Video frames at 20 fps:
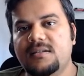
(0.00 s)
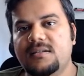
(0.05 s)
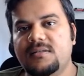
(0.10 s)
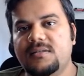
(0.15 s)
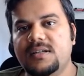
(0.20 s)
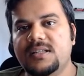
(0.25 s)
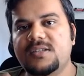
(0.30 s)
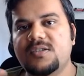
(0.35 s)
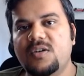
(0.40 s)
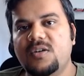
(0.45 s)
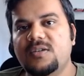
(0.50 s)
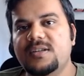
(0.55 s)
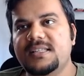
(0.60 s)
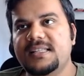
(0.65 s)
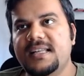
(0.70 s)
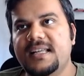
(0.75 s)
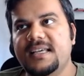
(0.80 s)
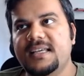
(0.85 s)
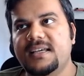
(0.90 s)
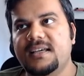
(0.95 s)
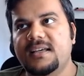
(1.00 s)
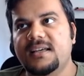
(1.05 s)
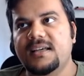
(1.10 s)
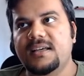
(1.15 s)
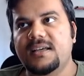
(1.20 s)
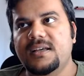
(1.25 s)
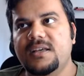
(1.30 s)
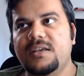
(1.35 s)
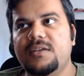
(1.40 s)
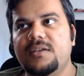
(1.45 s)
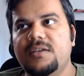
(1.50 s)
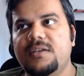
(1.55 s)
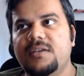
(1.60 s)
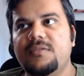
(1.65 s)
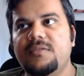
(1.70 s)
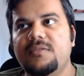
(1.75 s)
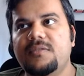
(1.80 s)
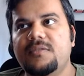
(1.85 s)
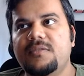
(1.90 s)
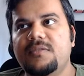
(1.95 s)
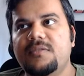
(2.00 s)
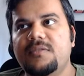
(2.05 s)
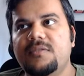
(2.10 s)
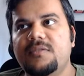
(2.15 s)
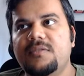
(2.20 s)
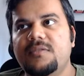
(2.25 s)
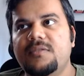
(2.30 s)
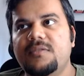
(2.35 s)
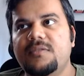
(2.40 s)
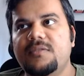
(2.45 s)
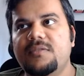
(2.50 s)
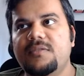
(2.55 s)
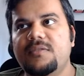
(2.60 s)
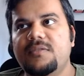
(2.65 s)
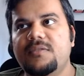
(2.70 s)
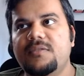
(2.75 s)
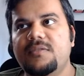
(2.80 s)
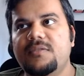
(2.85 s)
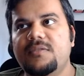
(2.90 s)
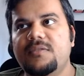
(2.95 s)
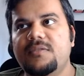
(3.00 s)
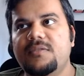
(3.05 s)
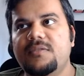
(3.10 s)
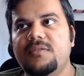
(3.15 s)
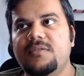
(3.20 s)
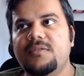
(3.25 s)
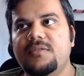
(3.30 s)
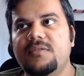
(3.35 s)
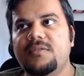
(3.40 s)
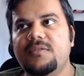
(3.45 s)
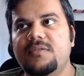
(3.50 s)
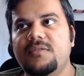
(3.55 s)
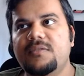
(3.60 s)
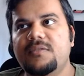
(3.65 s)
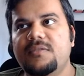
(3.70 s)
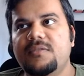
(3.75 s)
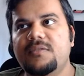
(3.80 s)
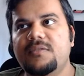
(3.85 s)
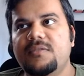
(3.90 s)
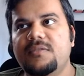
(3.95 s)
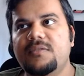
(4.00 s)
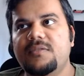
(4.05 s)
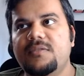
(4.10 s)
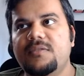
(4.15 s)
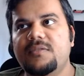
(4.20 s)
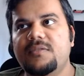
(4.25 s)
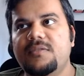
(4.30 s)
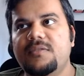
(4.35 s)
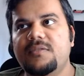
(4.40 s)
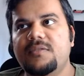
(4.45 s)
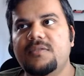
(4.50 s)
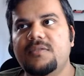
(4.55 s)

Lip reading: it's always like, if you have, they have a rolling admit in TU Delft.